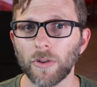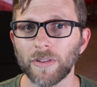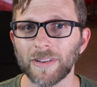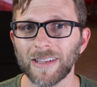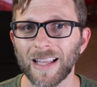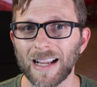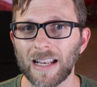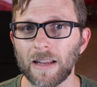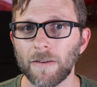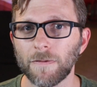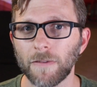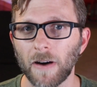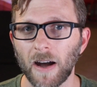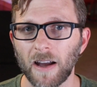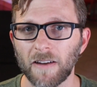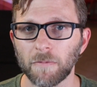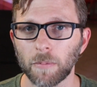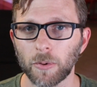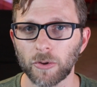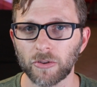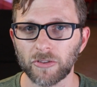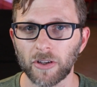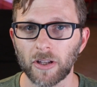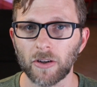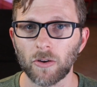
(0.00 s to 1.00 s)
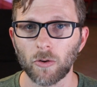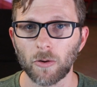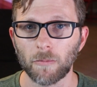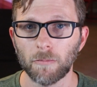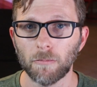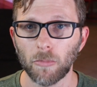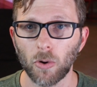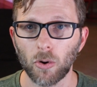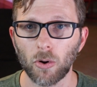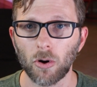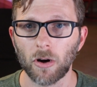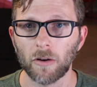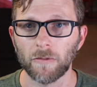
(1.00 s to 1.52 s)
with 95% or
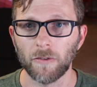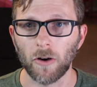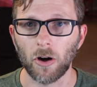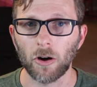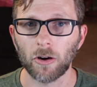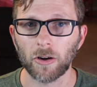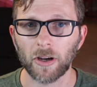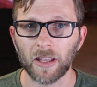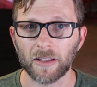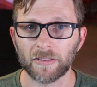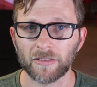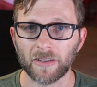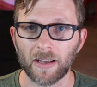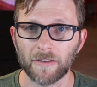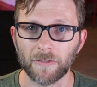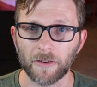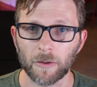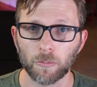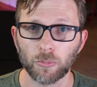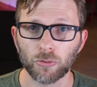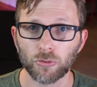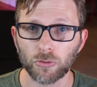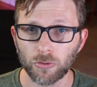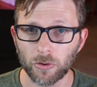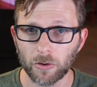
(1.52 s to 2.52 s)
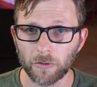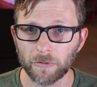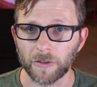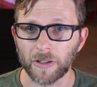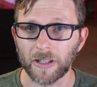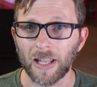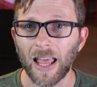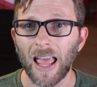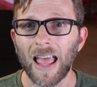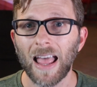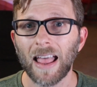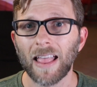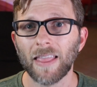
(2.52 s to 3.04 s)
more of all guests having
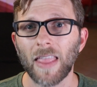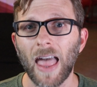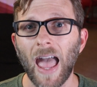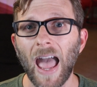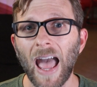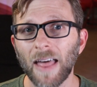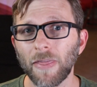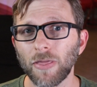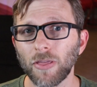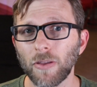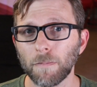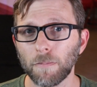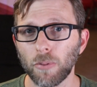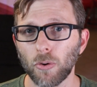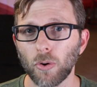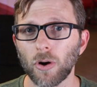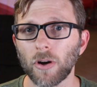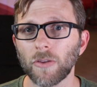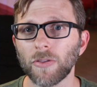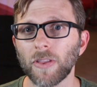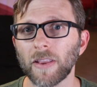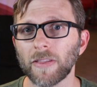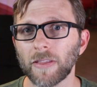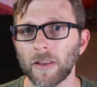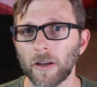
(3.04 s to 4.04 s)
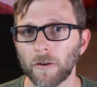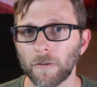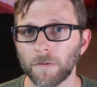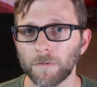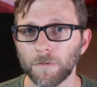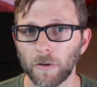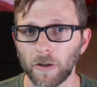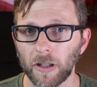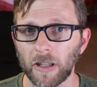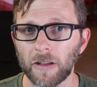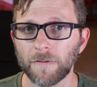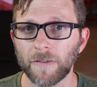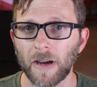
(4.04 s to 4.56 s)
proven at the port that they're
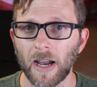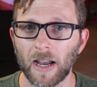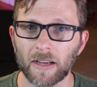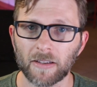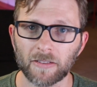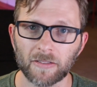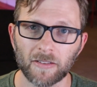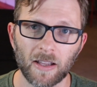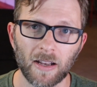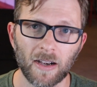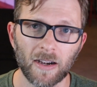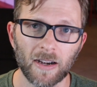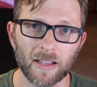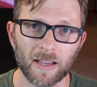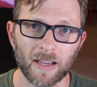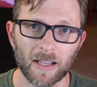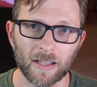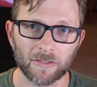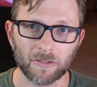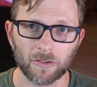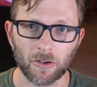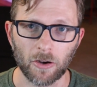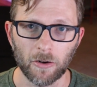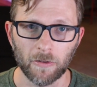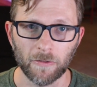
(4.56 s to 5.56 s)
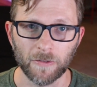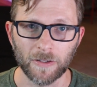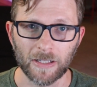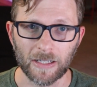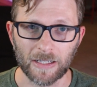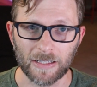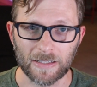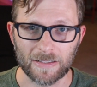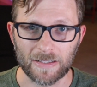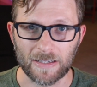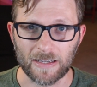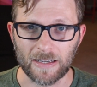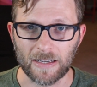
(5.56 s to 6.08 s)
fully vaccinated against
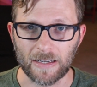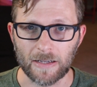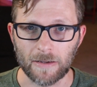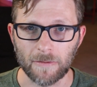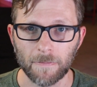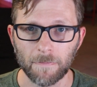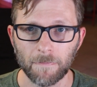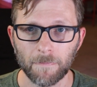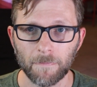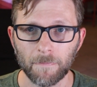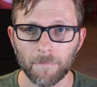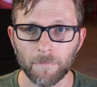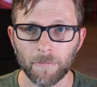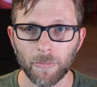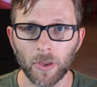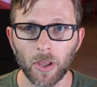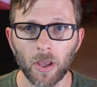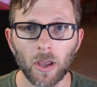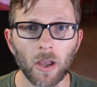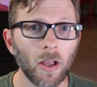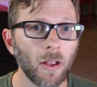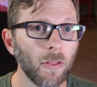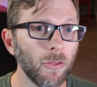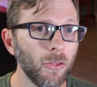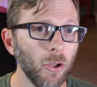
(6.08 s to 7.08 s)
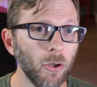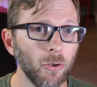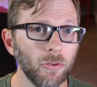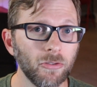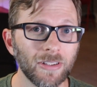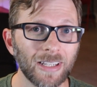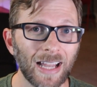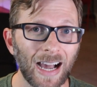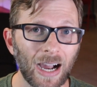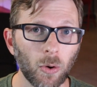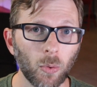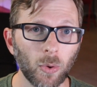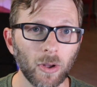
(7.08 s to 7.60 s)
COVID-19. Those
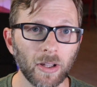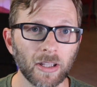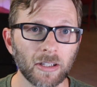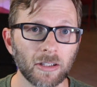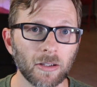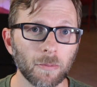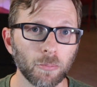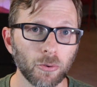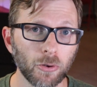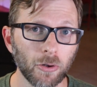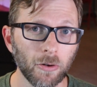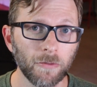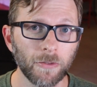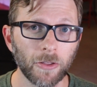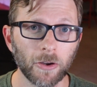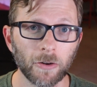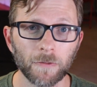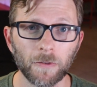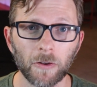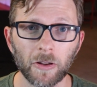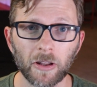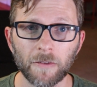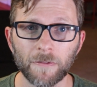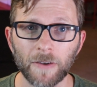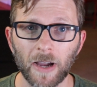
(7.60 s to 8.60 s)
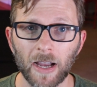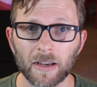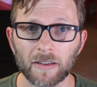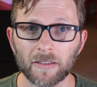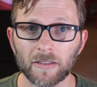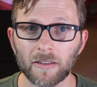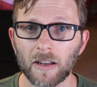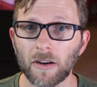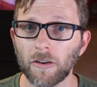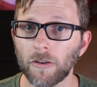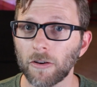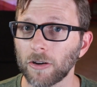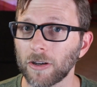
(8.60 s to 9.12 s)
not willing to prove they're fully
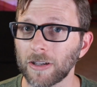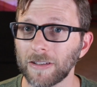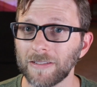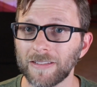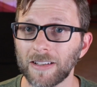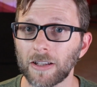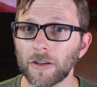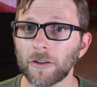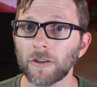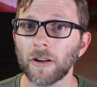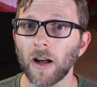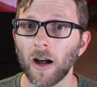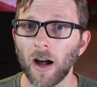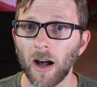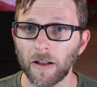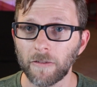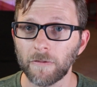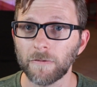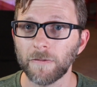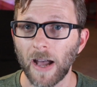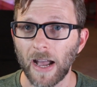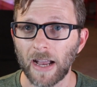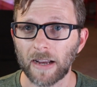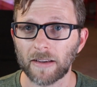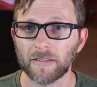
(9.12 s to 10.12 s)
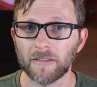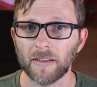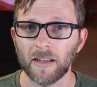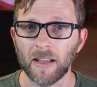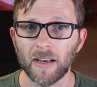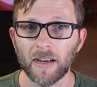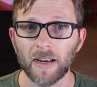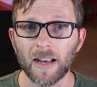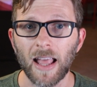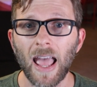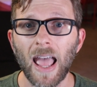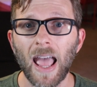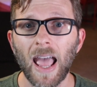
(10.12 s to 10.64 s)
vaccinated are considered
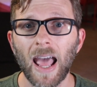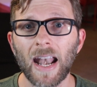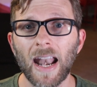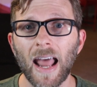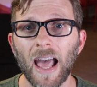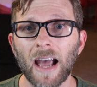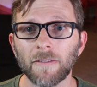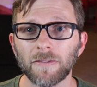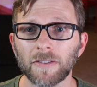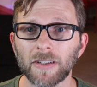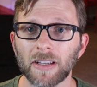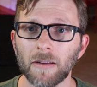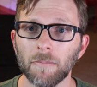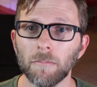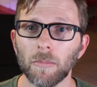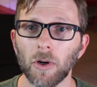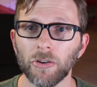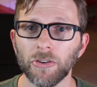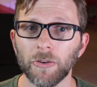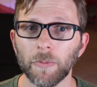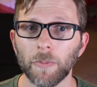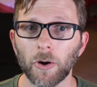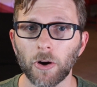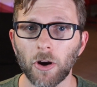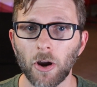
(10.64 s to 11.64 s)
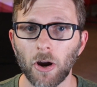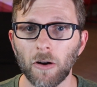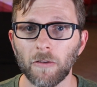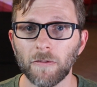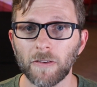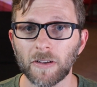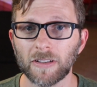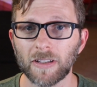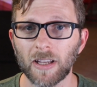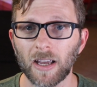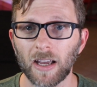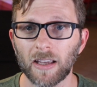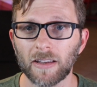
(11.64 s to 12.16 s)
unvaccinated and have to get multiple
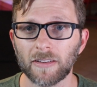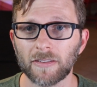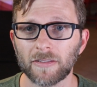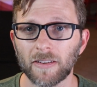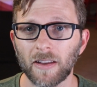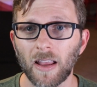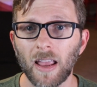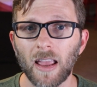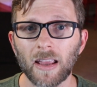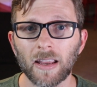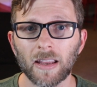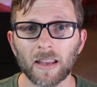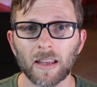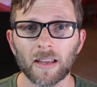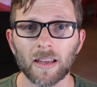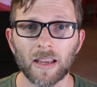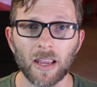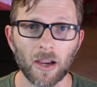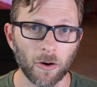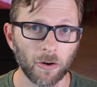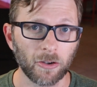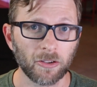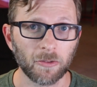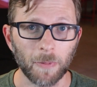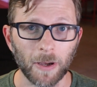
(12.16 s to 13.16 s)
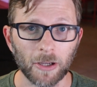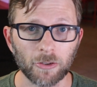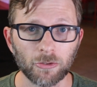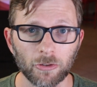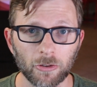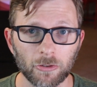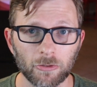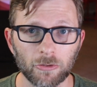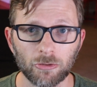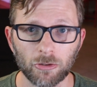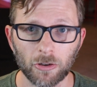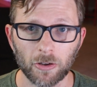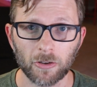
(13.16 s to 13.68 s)
COVID tests and carry special
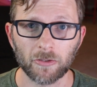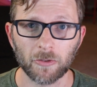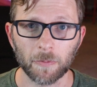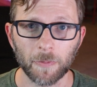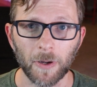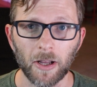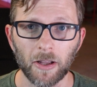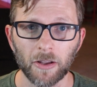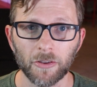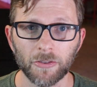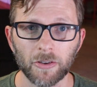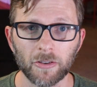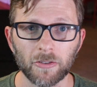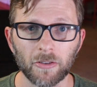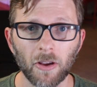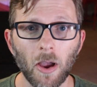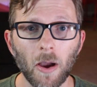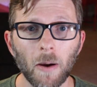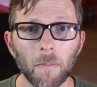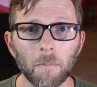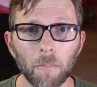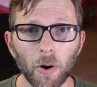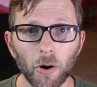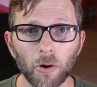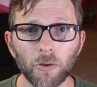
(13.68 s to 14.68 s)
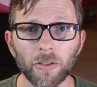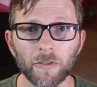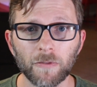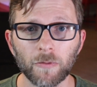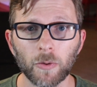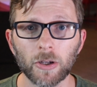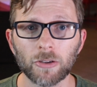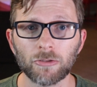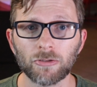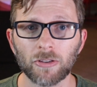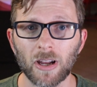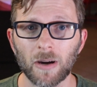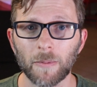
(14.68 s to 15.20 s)
insurance policies, both of
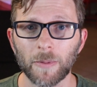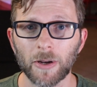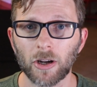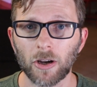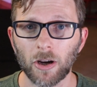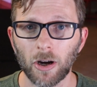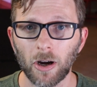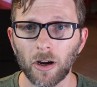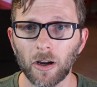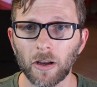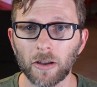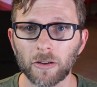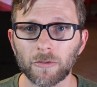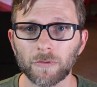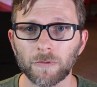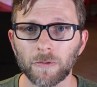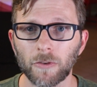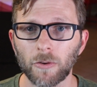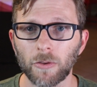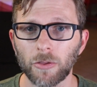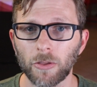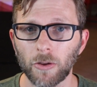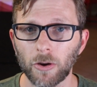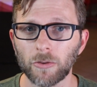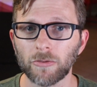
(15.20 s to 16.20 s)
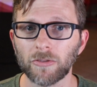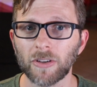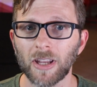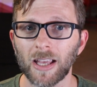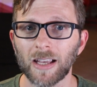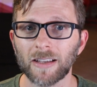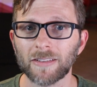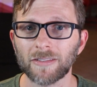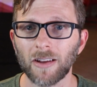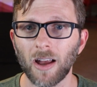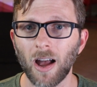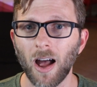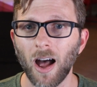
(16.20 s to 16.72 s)
which come at a cost for those
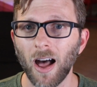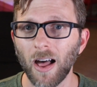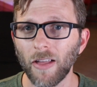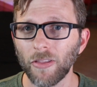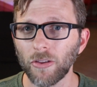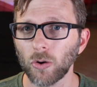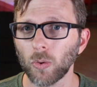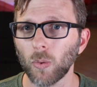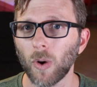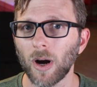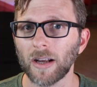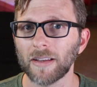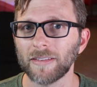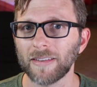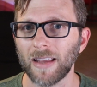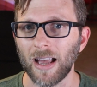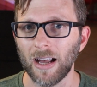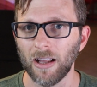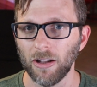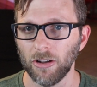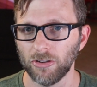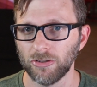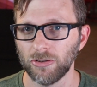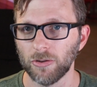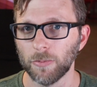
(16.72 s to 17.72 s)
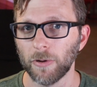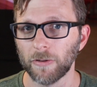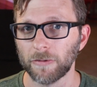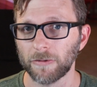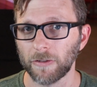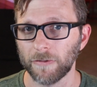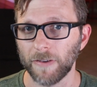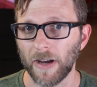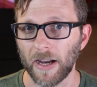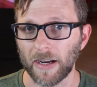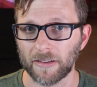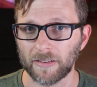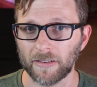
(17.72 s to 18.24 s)
guests otherwise eligible
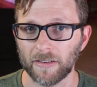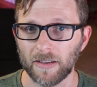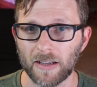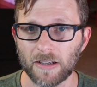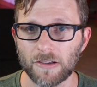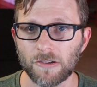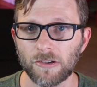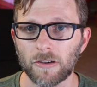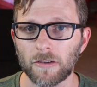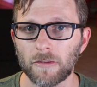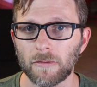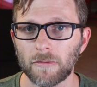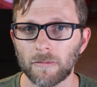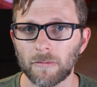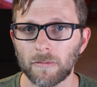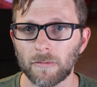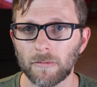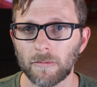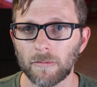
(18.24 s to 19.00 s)
for vaccination.